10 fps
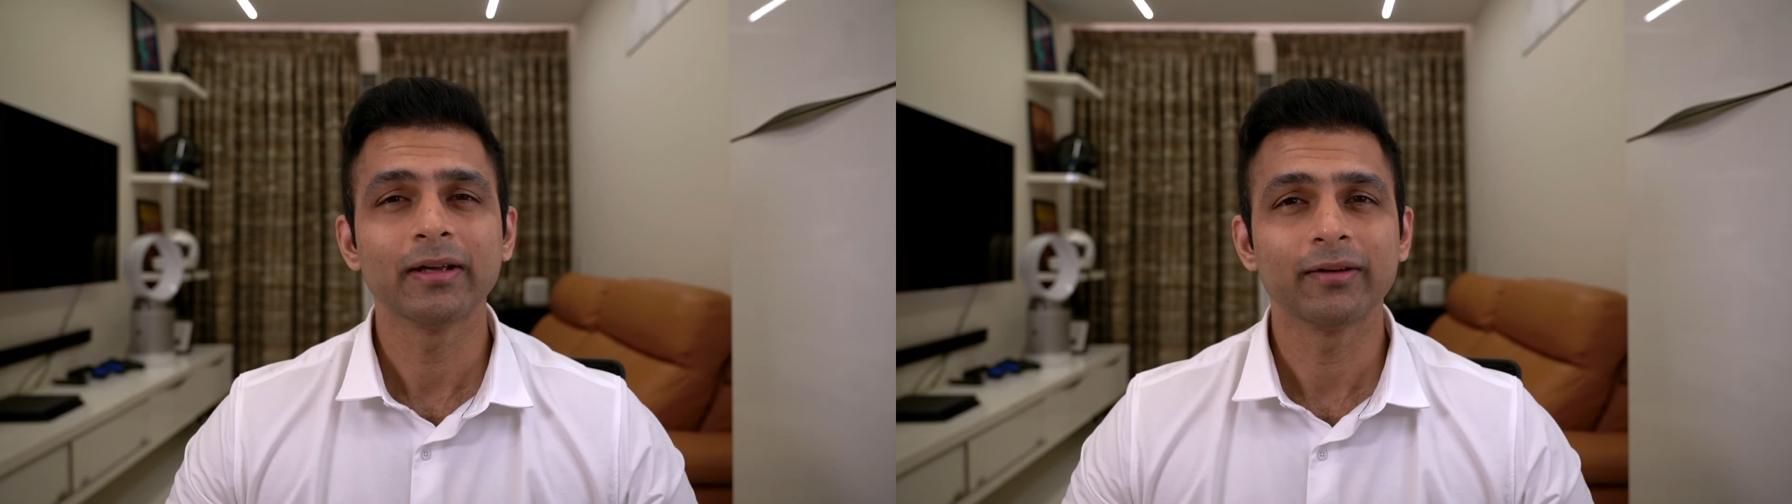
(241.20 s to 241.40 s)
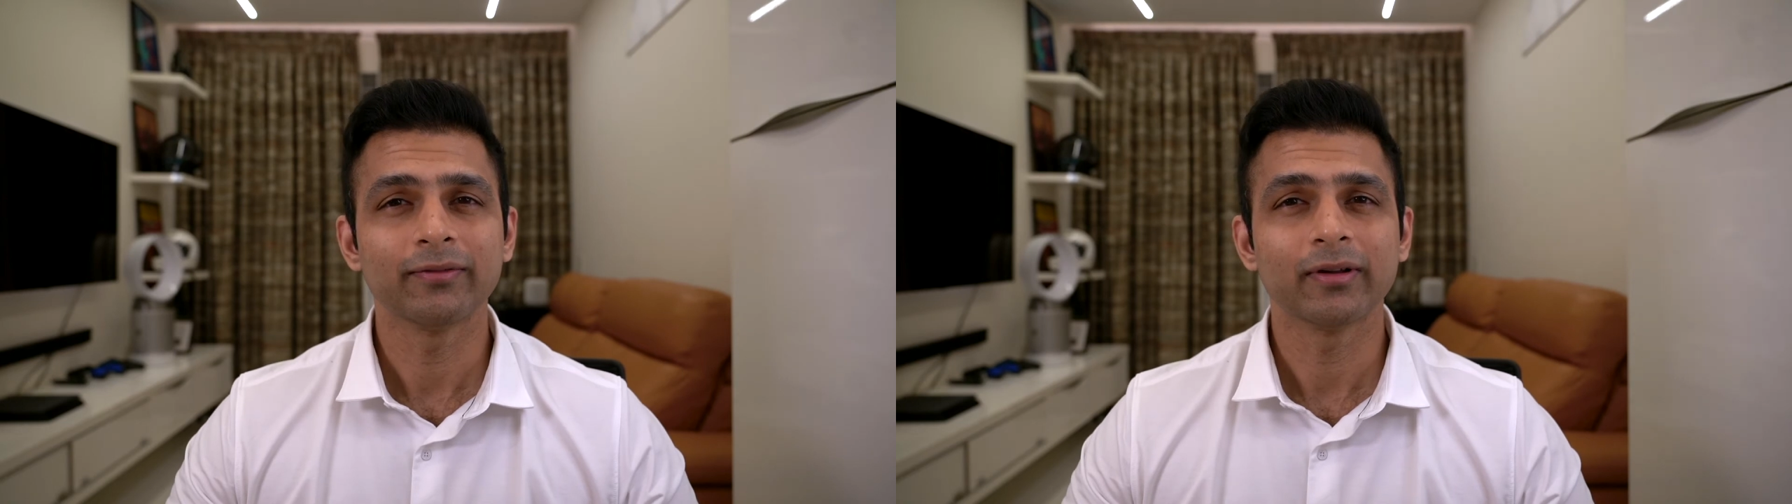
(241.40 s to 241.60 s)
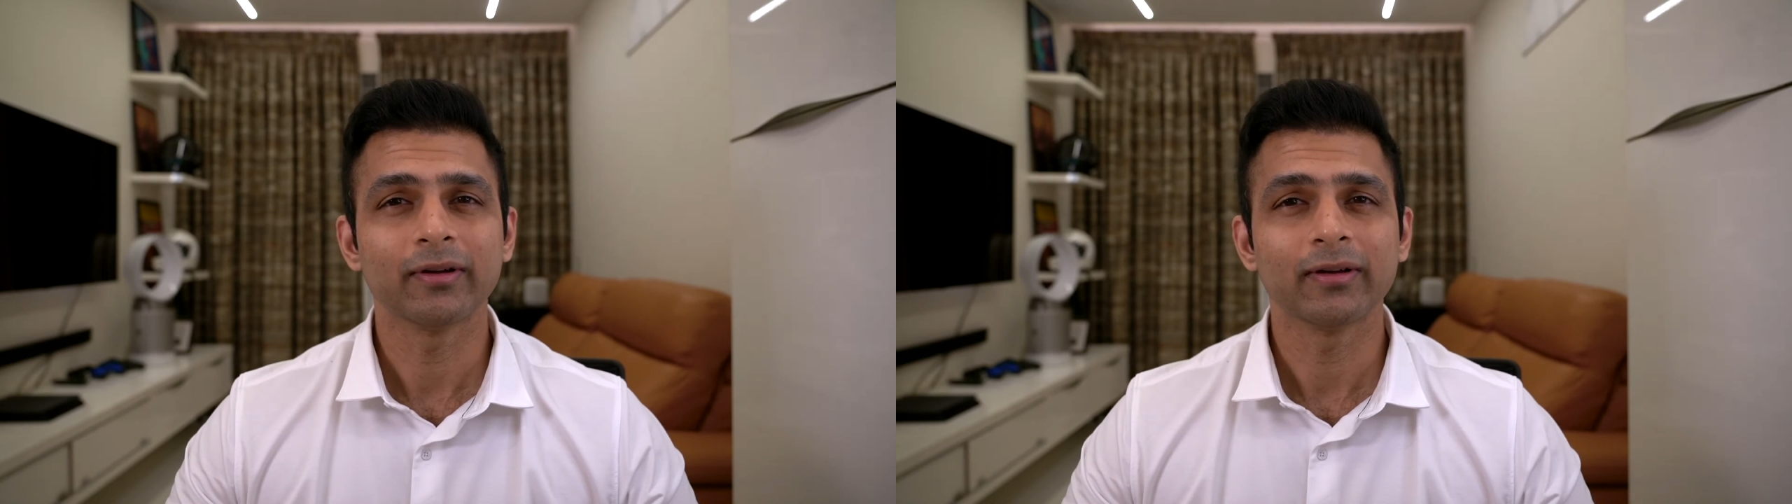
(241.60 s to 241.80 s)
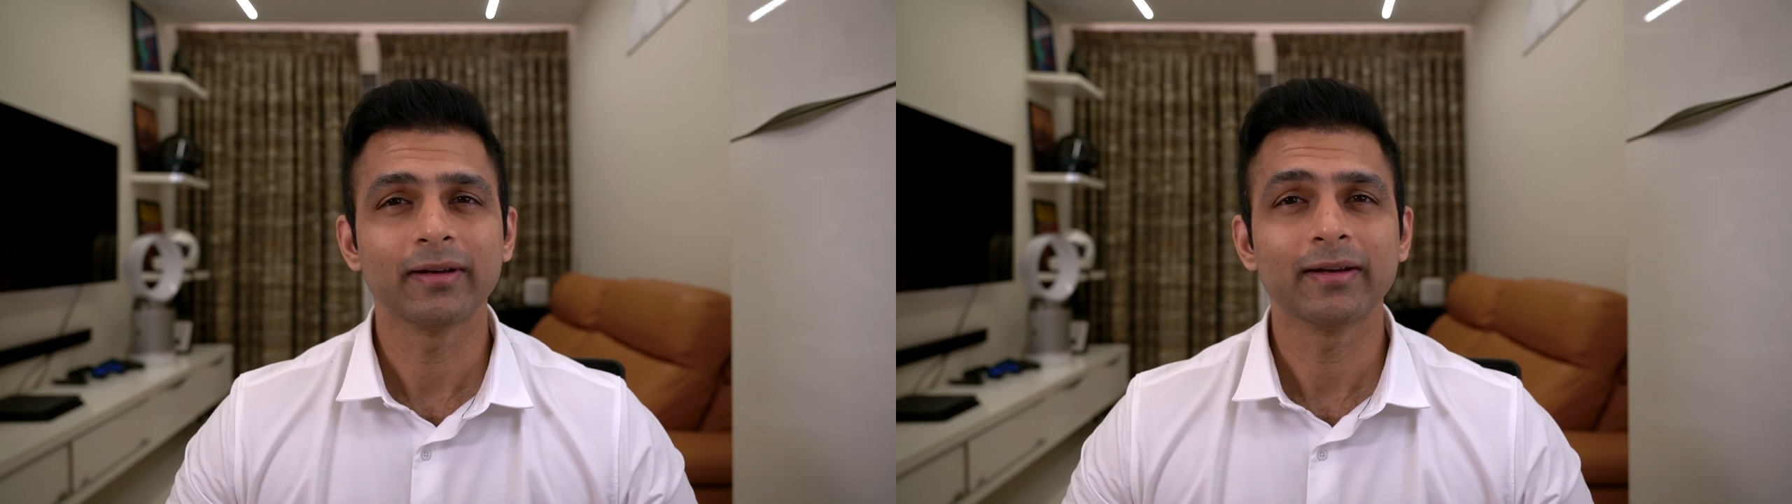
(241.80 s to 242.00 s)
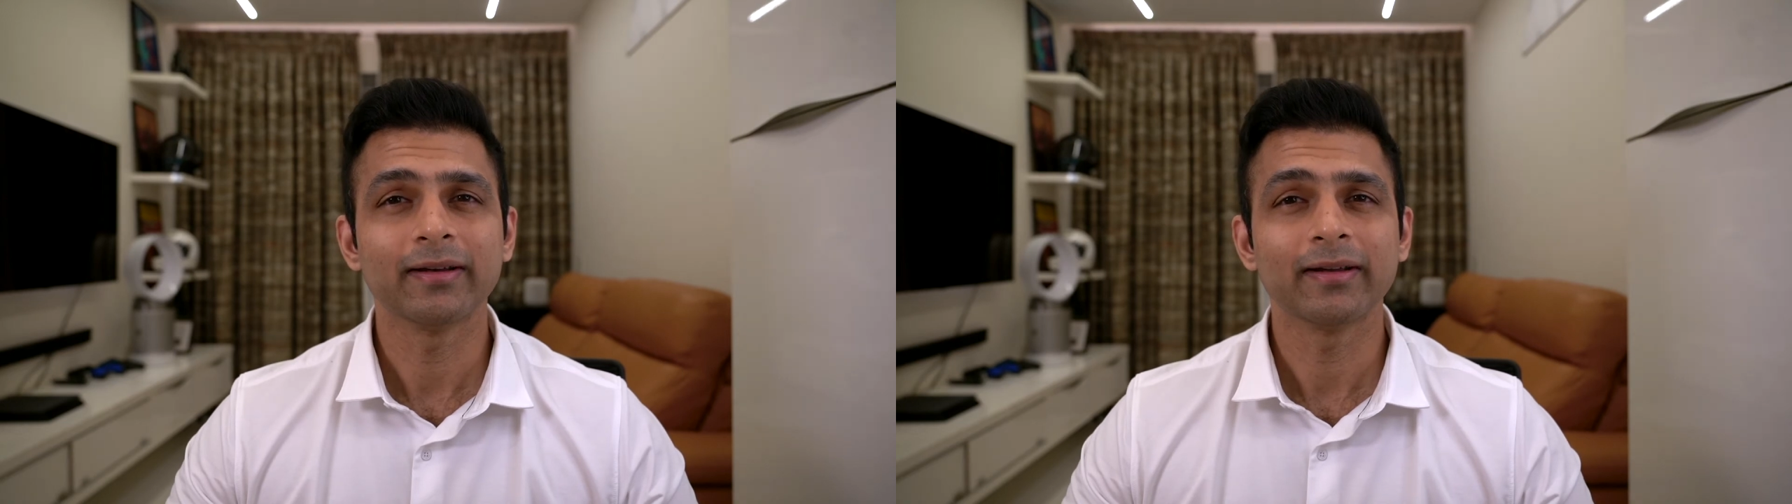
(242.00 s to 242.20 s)
if the
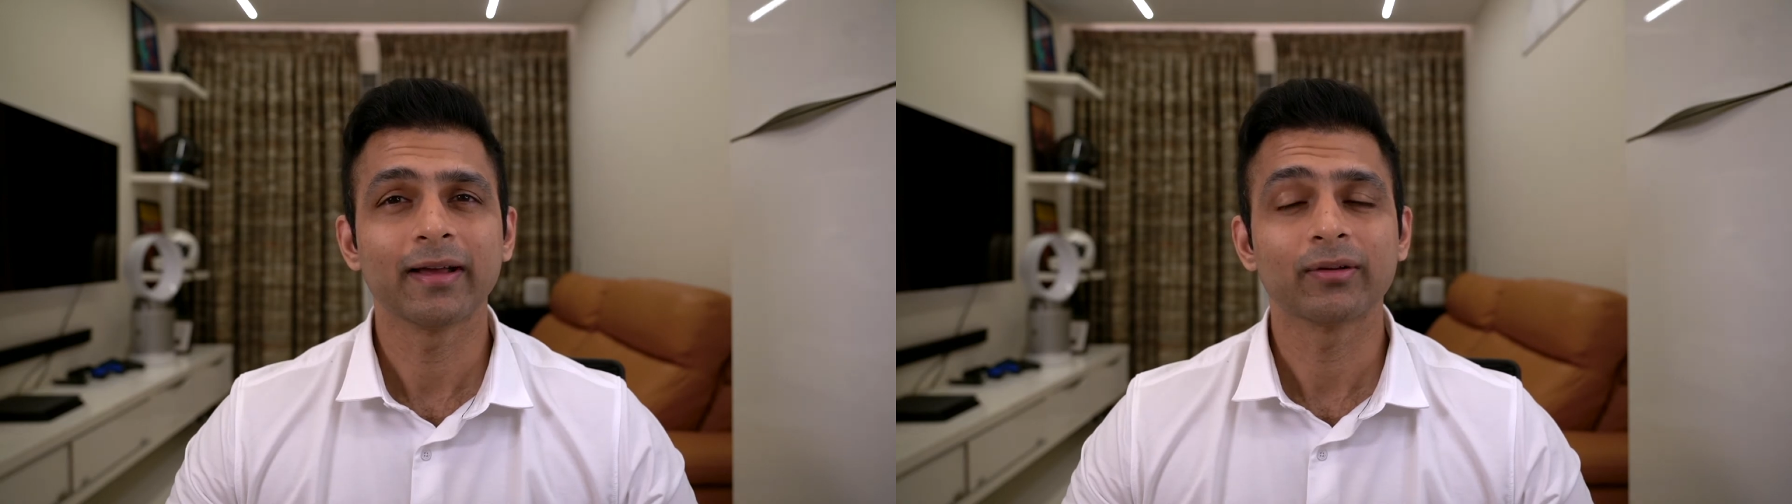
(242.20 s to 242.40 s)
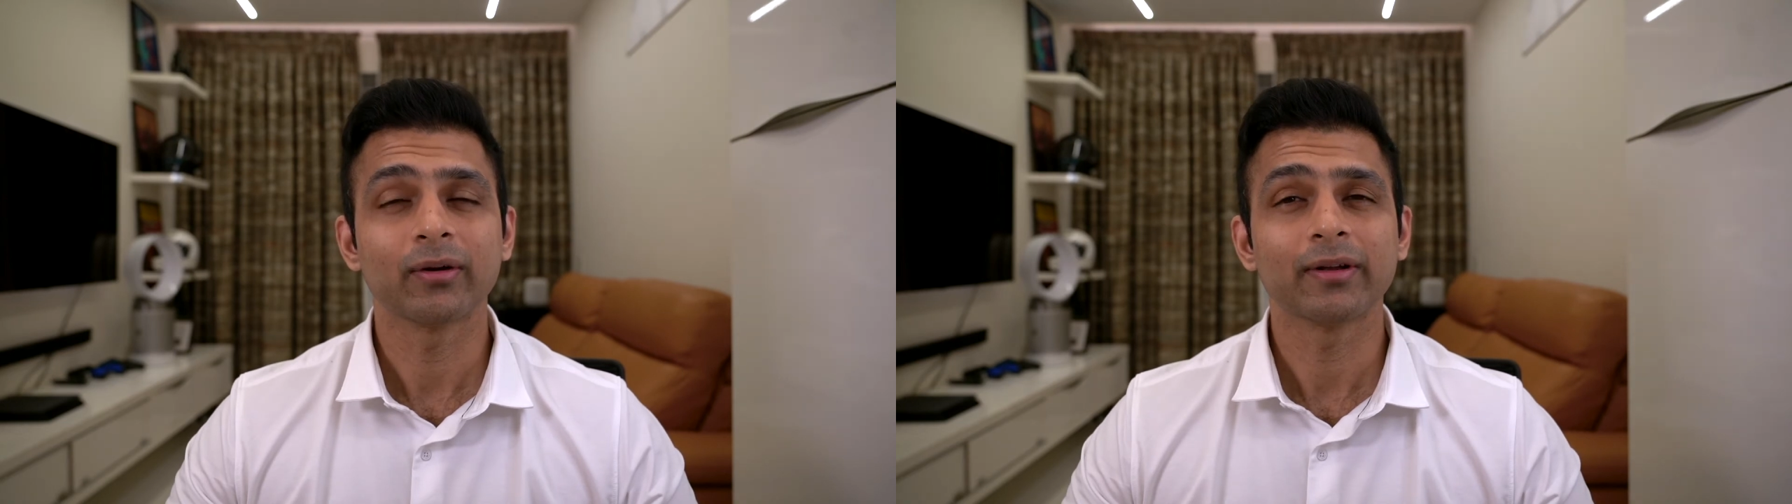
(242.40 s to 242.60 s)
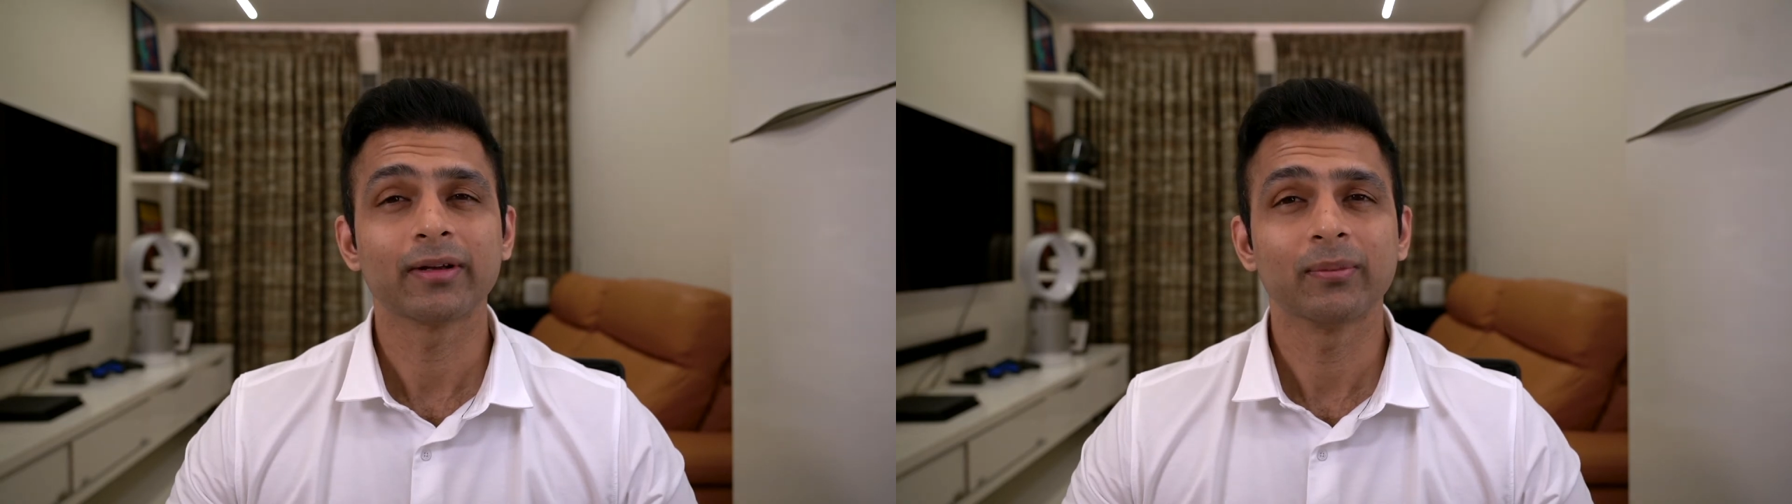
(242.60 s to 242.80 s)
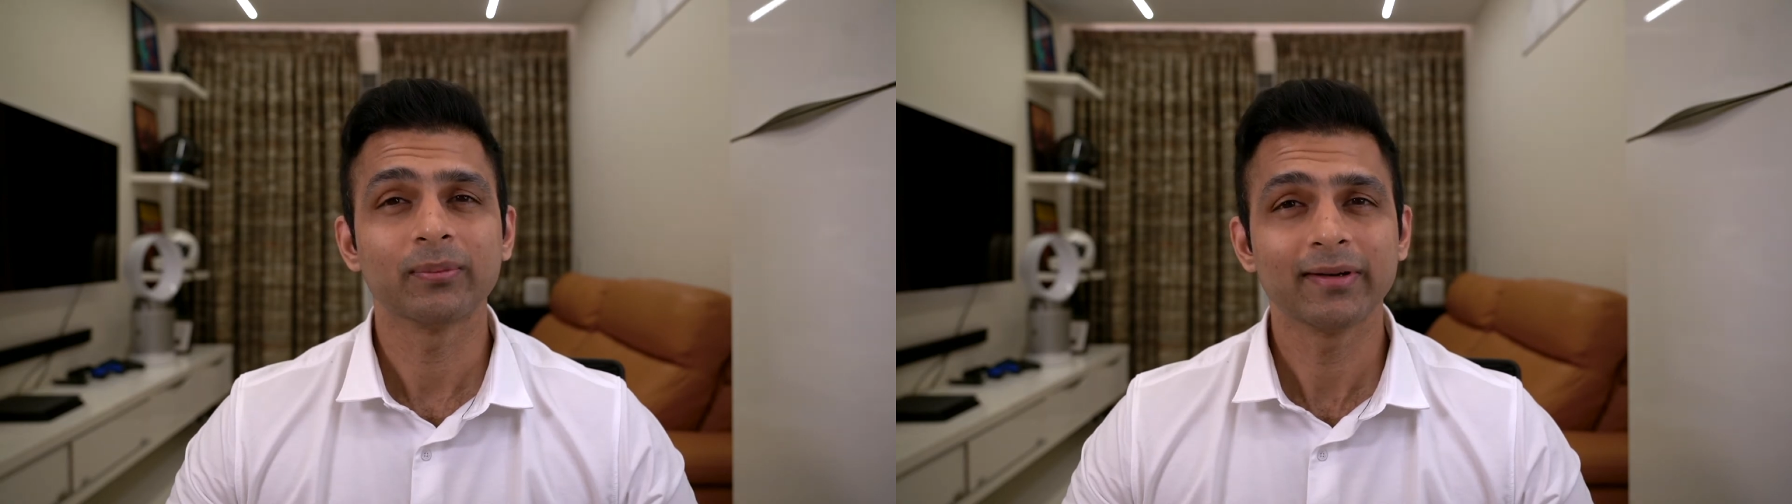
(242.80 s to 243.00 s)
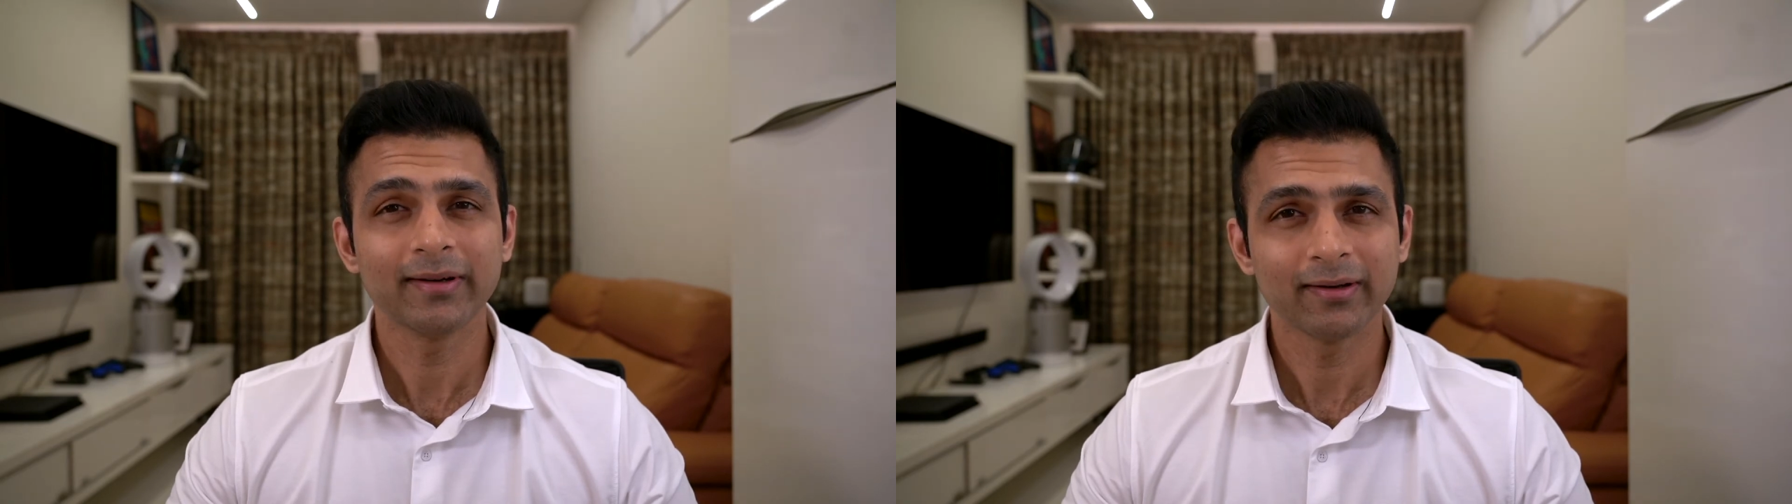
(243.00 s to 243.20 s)
lady has already
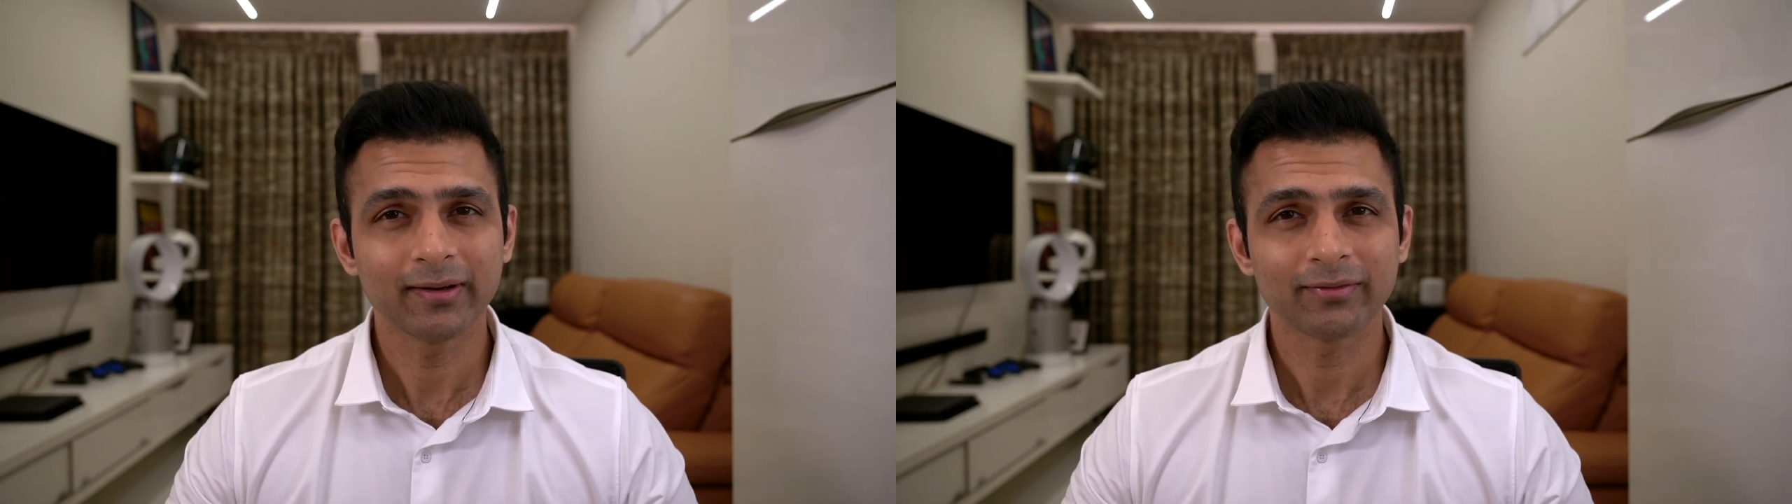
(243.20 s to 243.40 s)
completed her